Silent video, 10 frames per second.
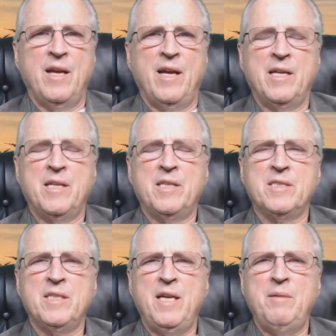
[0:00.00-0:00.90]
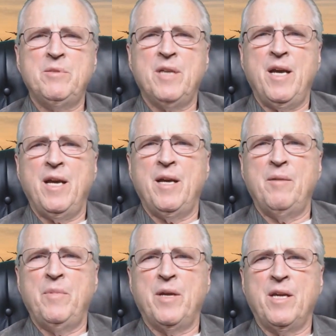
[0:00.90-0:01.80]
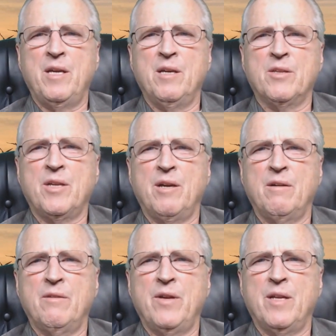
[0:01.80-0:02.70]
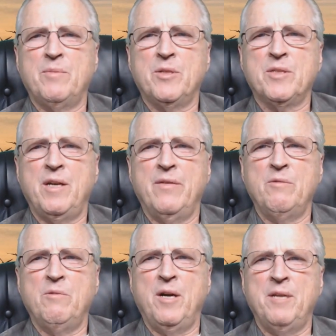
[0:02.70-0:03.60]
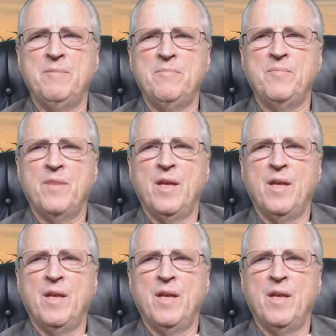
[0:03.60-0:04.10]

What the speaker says: and at the same time making health care available to everyone.